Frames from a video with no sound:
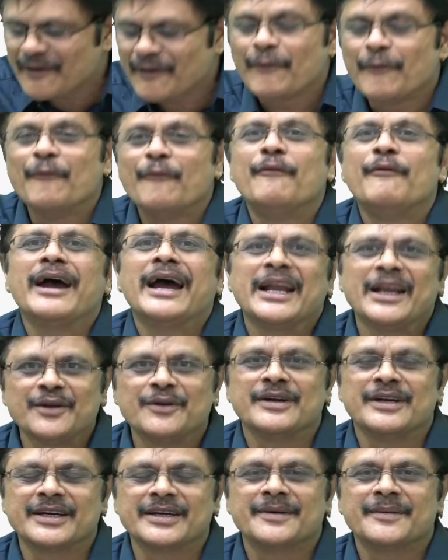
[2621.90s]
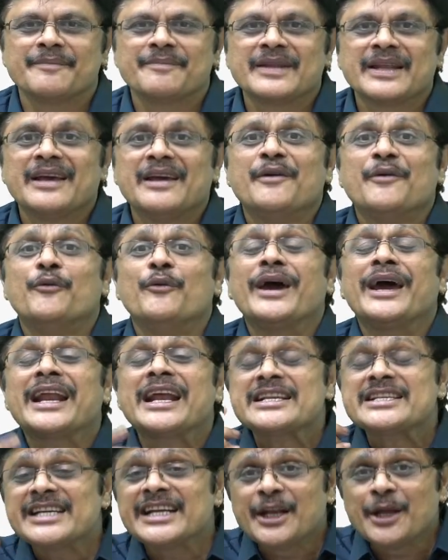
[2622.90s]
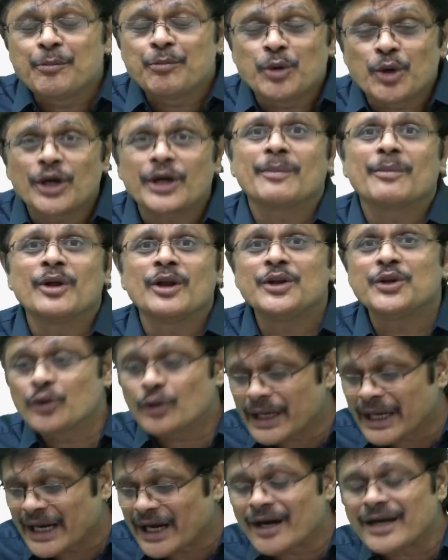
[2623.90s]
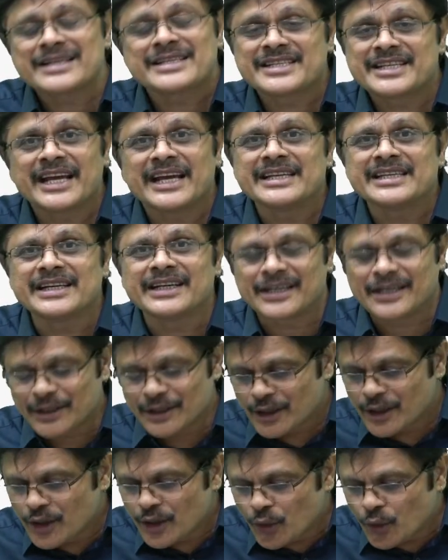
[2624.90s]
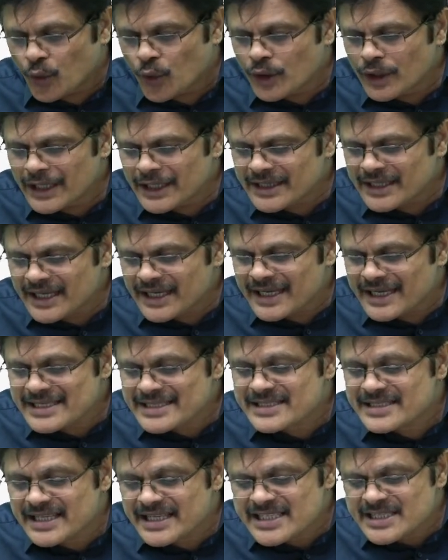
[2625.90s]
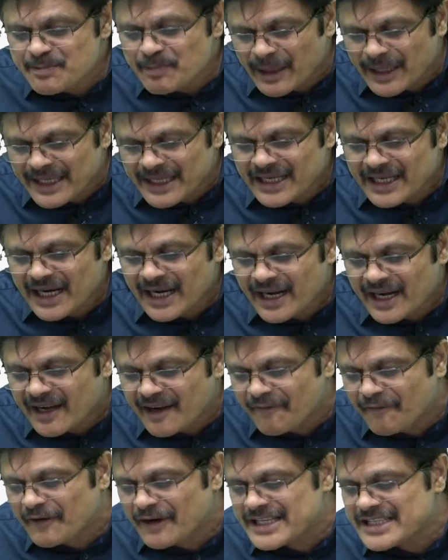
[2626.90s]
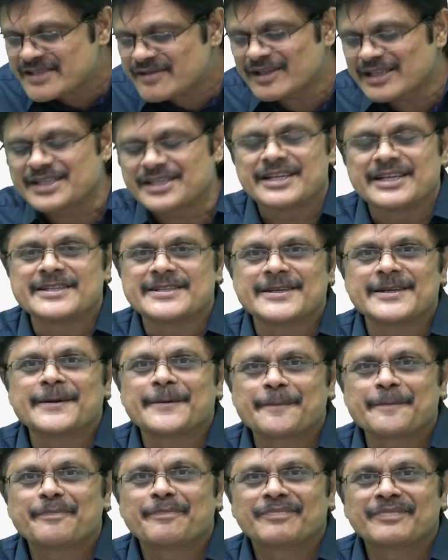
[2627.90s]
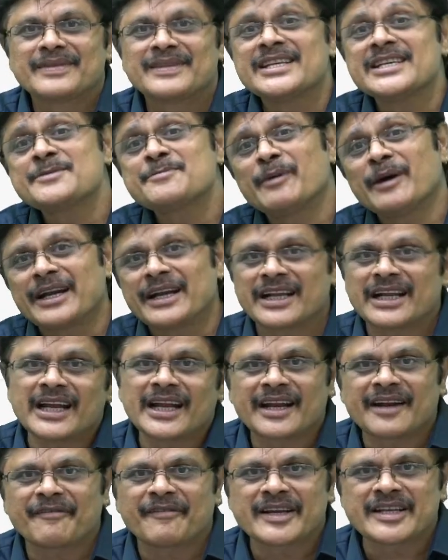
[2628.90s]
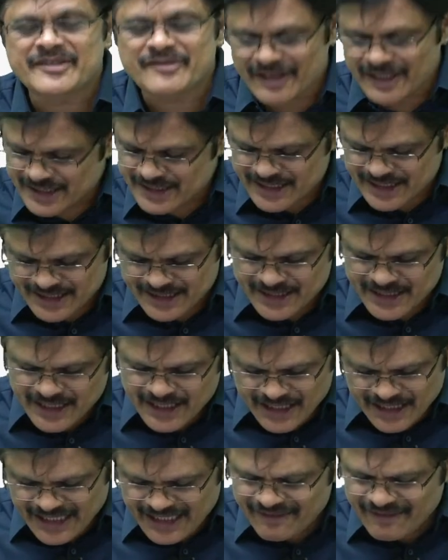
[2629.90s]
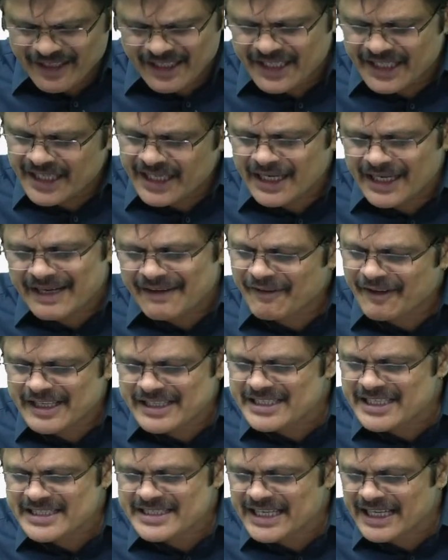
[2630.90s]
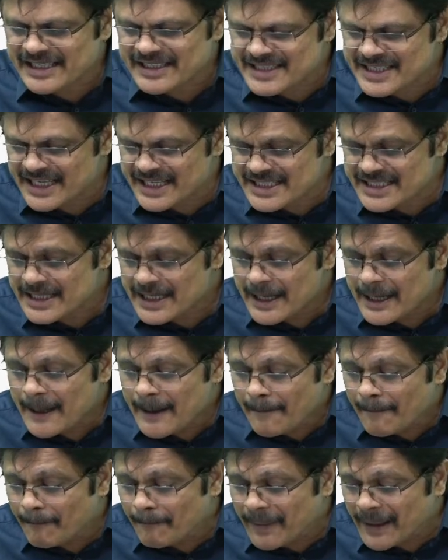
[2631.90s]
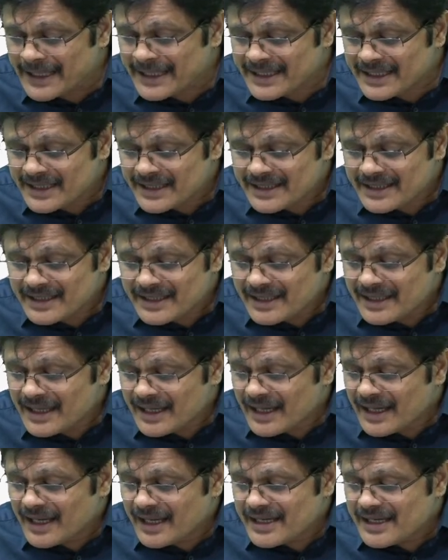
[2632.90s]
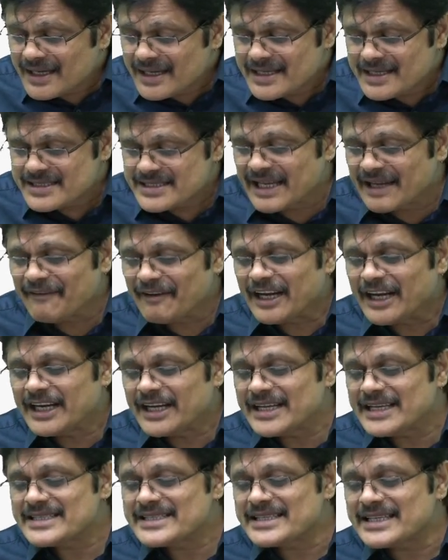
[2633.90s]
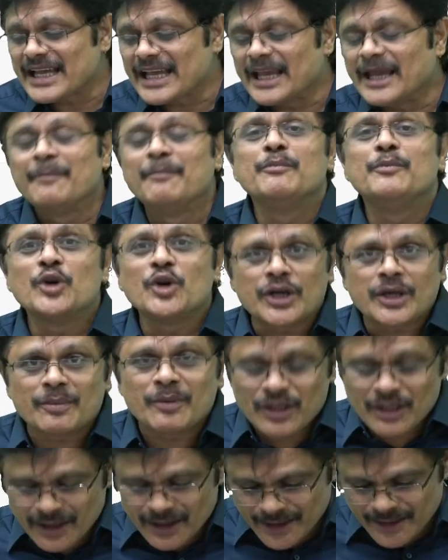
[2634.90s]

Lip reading: value here. Whereas in immutable, you cannot change it. Only thing is this particular reference will change. This particular reference will change. Even here references can change, but see, when it is immutable,